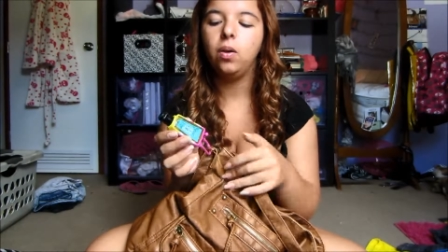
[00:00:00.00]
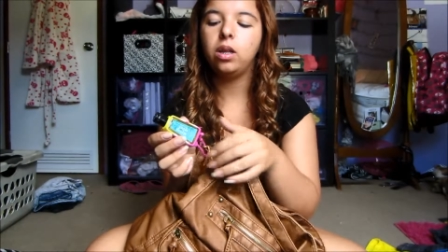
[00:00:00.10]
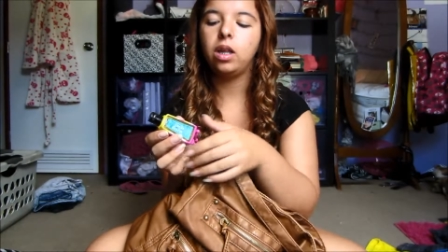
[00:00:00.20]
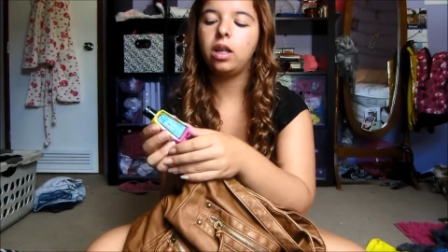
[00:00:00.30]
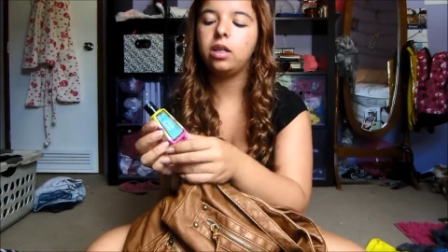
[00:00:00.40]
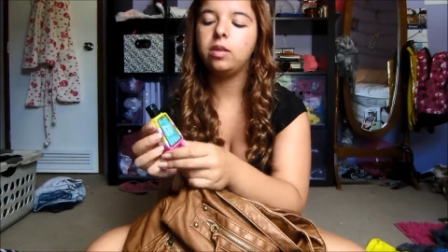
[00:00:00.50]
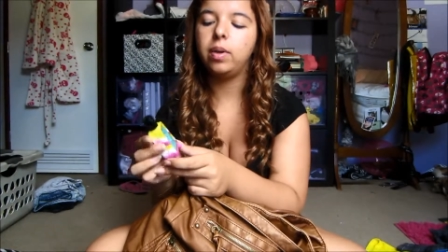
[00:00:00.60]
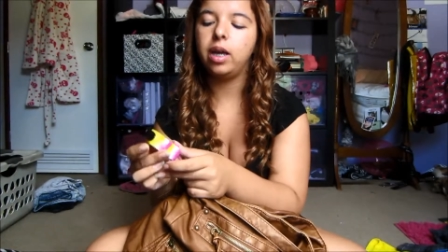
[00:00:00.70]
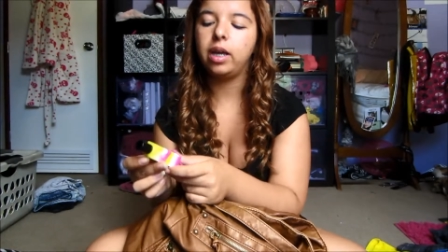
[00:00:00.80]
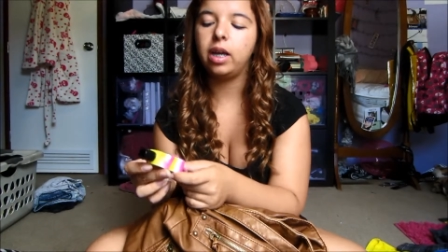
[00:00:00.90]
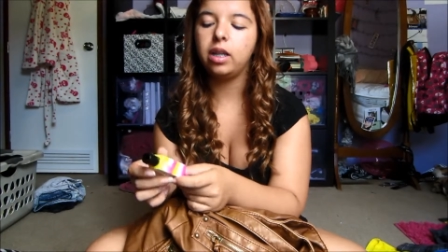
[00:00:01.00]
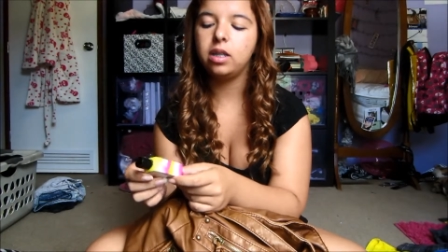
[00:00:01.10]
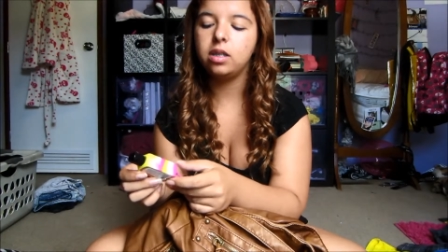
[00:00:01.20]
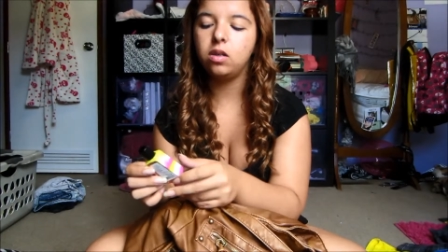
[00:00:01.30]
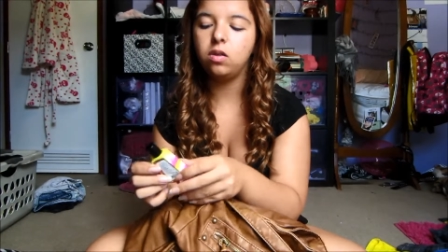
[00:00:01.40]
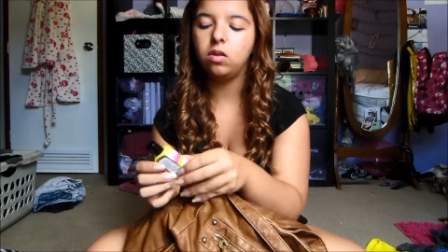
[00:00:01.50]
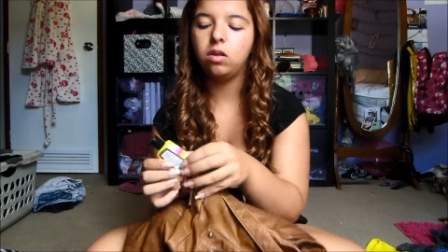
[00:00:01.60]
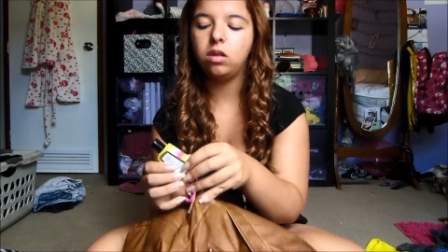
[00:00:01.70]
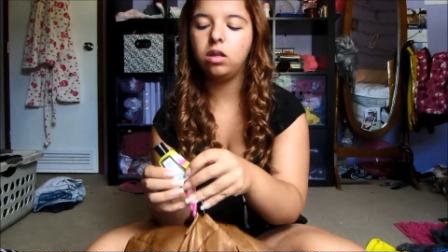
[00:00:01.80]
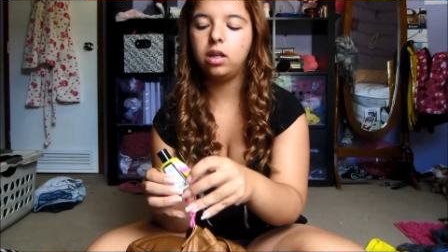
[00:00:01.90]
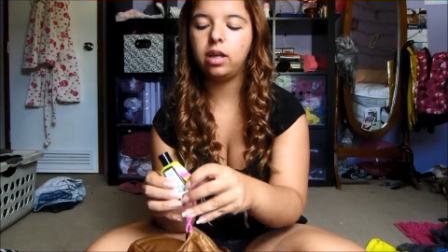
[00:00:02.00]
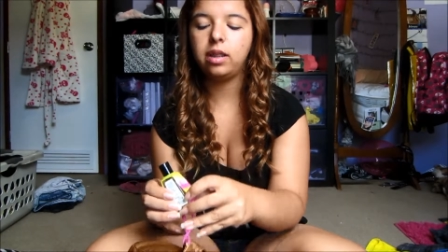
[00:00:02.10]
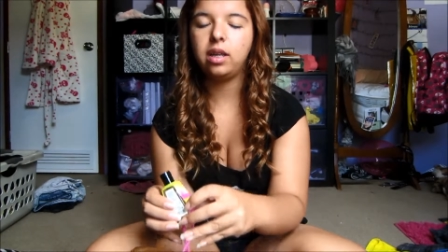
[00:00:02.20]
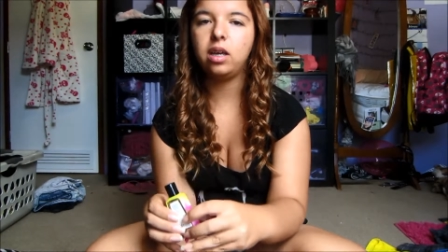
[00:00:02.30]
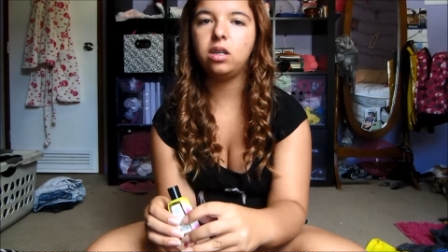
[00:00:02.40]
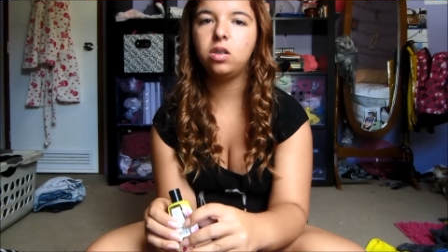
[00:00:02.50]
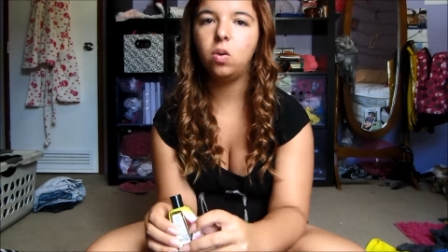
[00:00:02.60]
Not lots, but I got this little like thing to